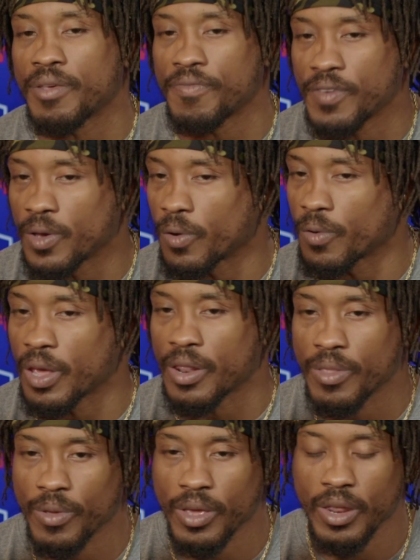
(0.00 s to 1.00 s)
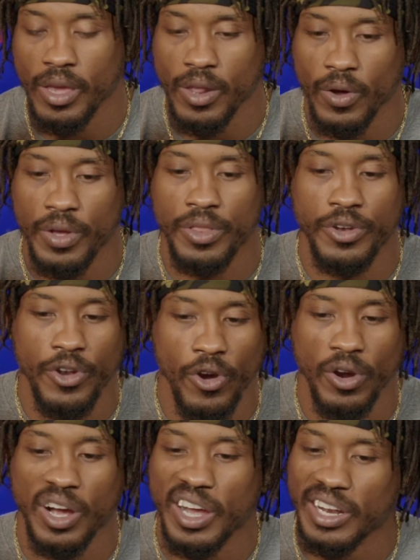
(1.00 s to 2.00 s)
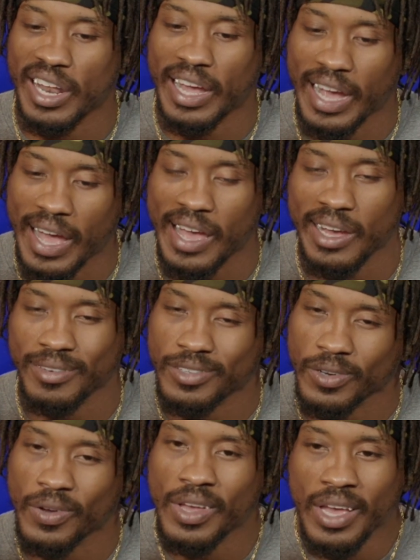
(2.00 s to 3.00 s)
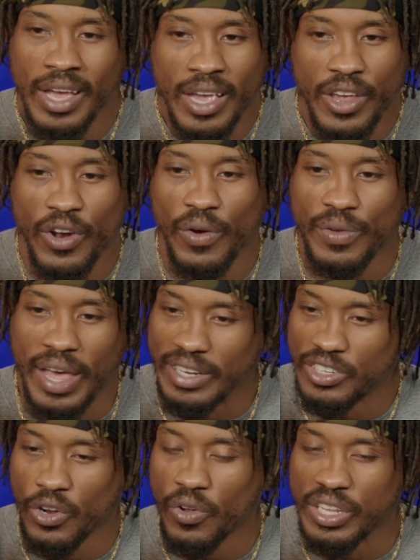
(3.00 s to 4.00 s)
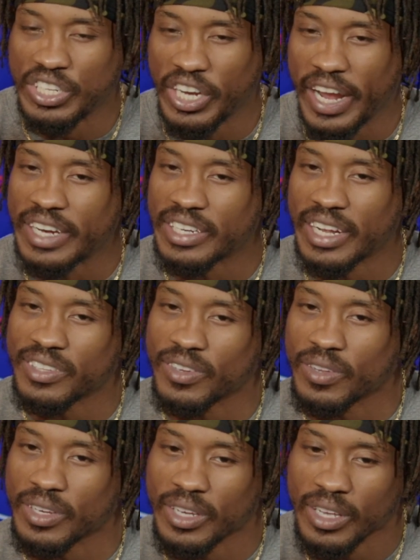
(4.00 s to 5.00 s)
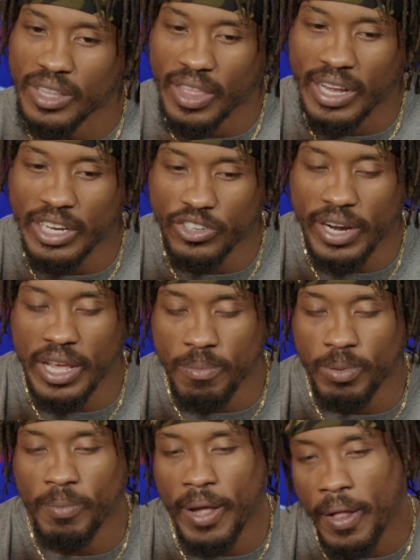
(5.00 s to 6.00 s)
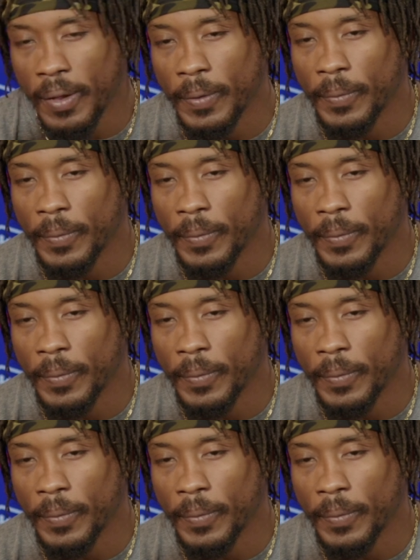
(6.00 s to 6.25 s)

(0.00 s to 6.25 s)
in the field in the dirt hunting like I have. So, you know, that's the only change. That's the only thing I try to implement.